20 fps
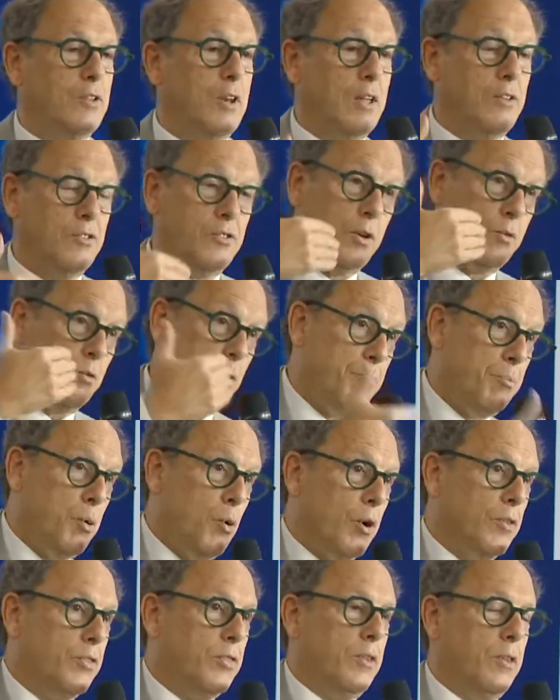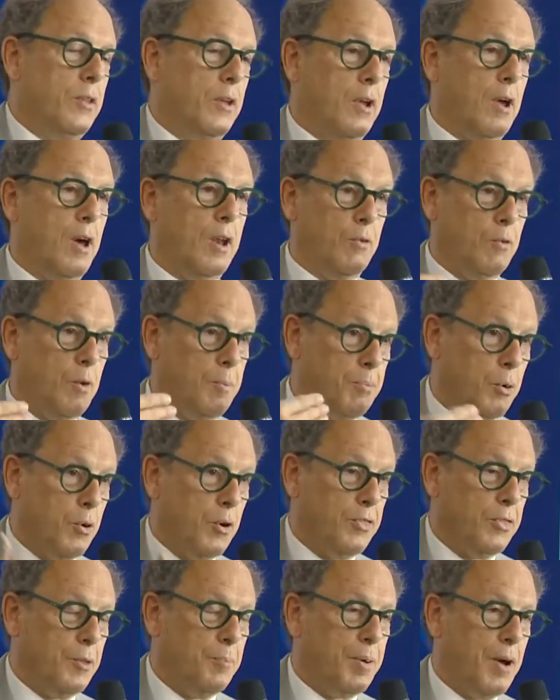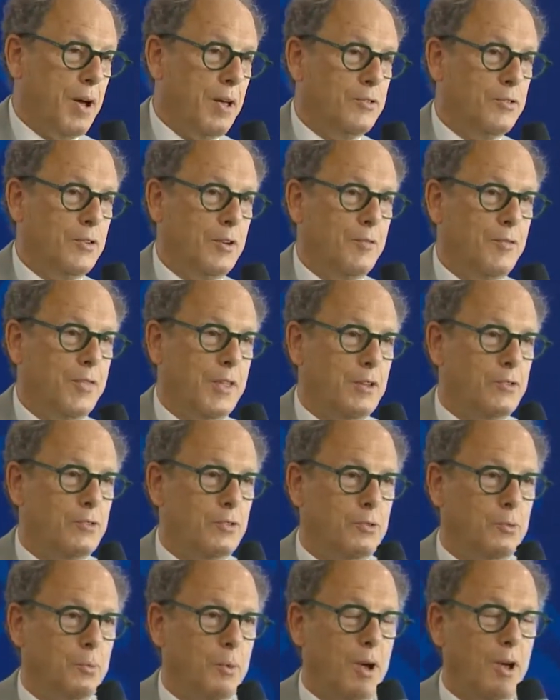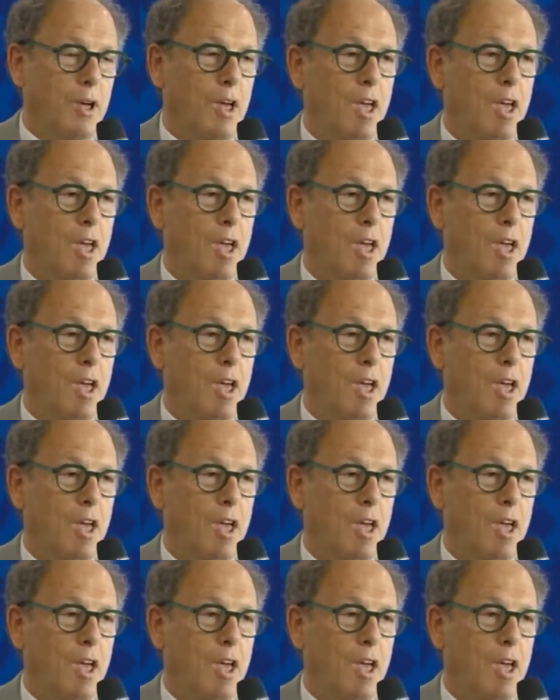And I said, you got to report the positive things as well.